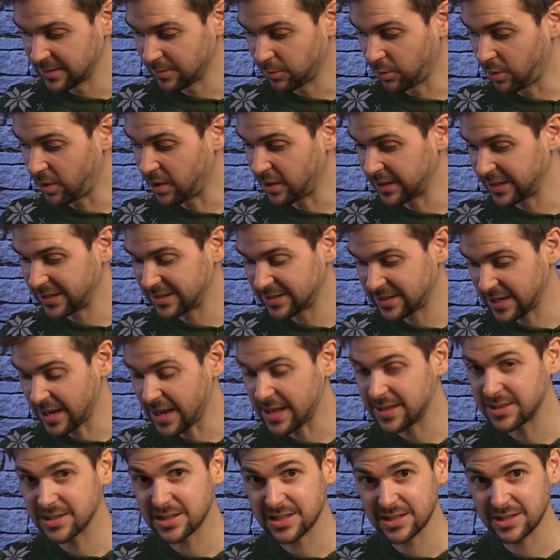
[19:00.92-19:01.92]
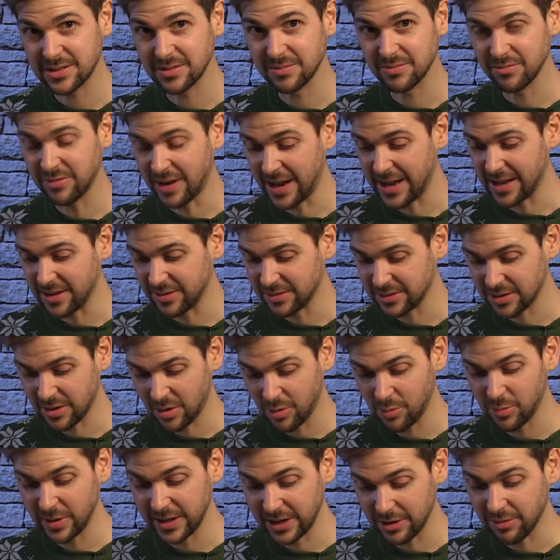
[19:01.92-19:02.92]
What an intense round,
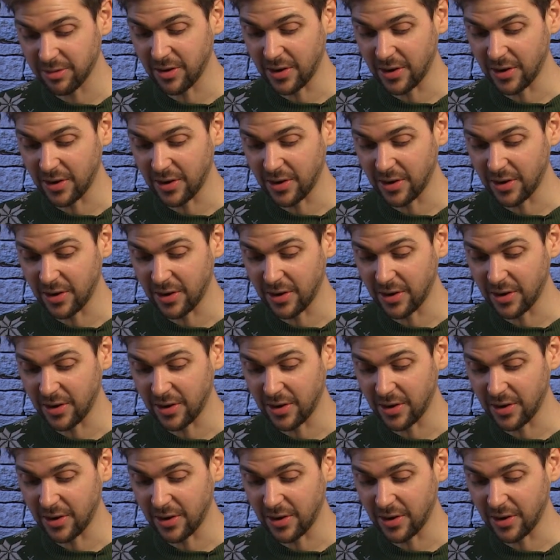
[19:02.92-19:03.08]
holy crap.